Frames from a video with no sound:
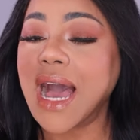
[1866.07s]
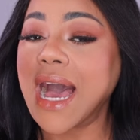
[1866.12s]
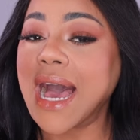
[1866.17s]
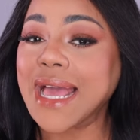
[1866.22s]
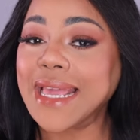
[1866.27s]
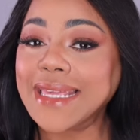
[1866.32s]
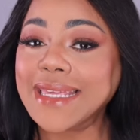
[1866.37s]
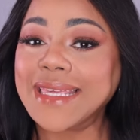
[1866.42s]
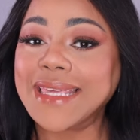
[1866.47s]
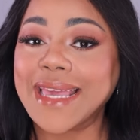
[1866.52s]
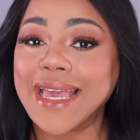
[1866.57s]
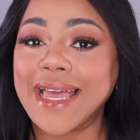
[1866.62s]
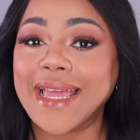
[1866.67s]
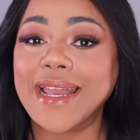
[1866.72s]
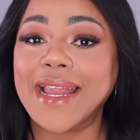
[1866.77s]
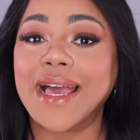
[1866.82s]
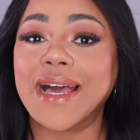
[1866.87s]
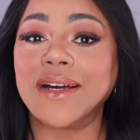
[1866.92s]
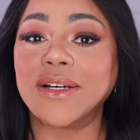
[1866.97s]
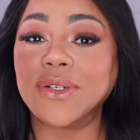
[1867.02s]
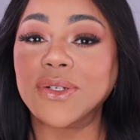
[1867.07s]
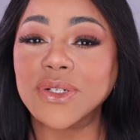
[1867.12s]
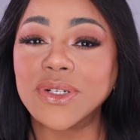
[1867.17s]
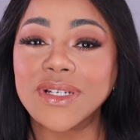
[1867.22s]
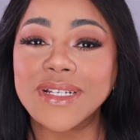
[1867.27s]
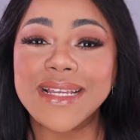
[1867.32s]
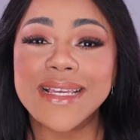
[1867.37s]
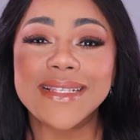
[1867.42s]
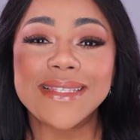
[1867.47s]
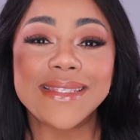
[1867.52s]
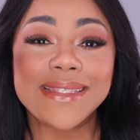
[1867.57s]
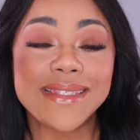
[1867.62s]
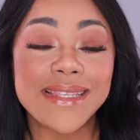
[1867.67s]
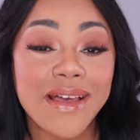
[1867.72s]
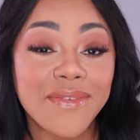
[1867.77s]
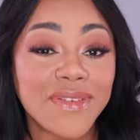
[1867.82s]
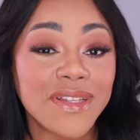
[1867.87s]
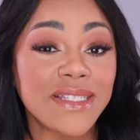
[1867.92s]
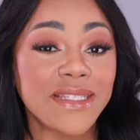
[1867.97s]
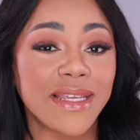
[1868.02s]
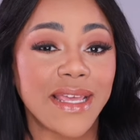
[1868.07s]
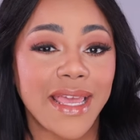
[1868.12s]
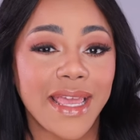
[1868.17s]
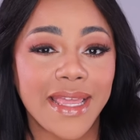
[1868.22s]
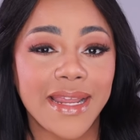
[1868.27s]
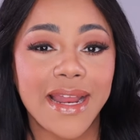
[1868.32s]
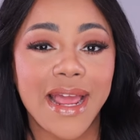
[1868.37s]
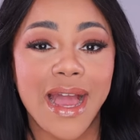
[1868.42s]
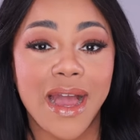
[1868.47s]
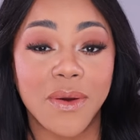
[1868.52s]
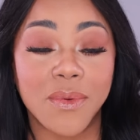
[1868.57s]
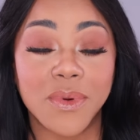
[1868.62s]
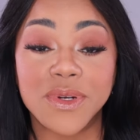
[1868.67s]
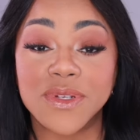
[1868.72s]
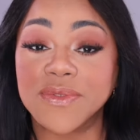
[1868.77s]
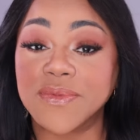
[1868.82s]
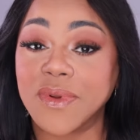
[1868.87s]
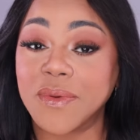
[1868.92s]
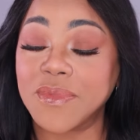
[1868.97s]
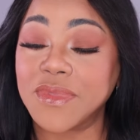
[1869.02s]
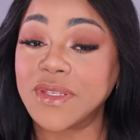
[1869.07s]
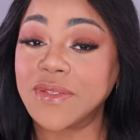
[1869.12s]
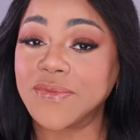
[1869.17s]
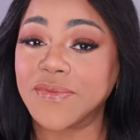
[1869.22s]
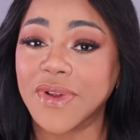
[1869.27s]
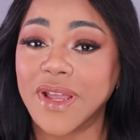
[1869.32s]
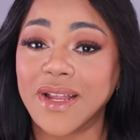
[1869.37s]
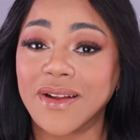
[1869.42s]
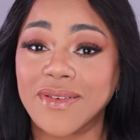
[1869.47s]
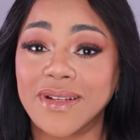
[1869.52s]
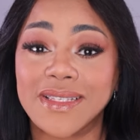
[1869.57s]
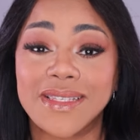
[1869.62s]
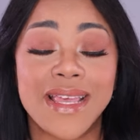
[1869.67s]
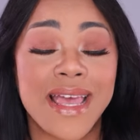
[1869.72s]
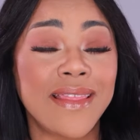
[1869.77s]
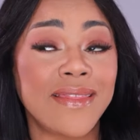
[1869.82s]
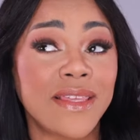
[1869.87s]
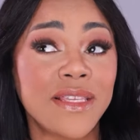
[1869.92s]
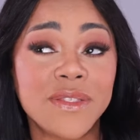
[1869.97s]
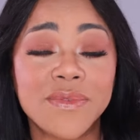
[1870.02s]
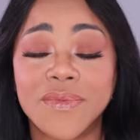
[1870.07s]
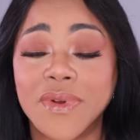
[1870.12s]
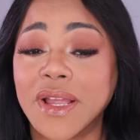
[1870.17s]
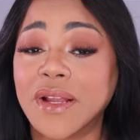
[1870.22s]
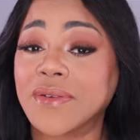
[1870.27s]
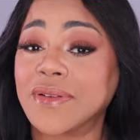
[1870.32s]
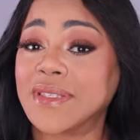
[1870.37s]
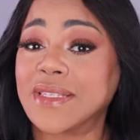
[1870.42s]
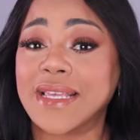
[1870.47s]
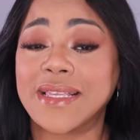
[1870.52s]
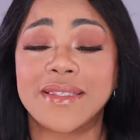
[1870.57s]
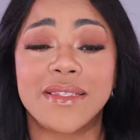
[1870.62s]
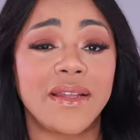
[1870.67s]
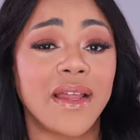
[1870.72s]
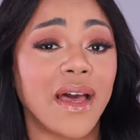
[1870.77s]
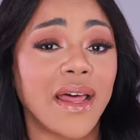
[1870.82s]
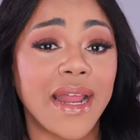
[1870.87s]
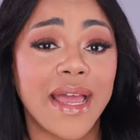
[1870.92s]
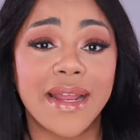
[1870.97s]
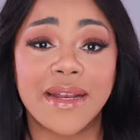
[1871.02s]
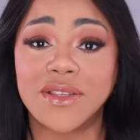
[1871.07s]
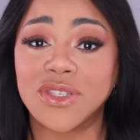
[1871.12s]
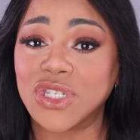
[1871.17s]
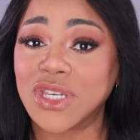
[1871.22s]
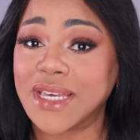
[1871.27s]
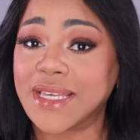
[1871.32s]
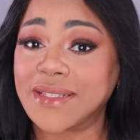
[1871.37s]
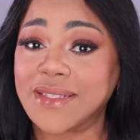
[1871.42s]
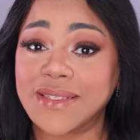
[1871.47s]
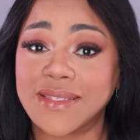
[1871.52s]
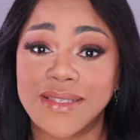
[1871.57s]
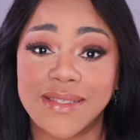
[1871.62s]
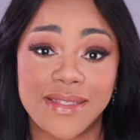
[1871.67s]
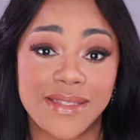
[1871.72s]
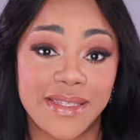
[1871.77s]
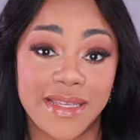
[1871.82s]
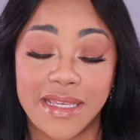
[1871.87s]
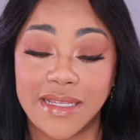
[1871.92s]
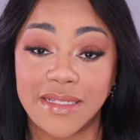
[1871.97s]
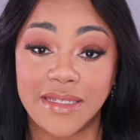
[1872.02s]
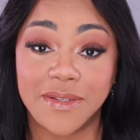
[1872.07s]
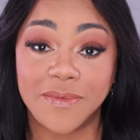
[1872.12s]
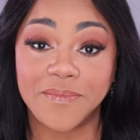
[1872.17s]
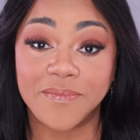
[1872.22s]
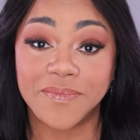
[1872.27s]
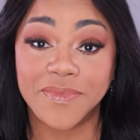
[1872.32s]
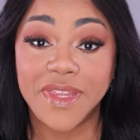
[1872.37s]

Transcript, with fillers: I get a good seven to eight hours from this fragrance, and this fragrance has not had a chance to sit.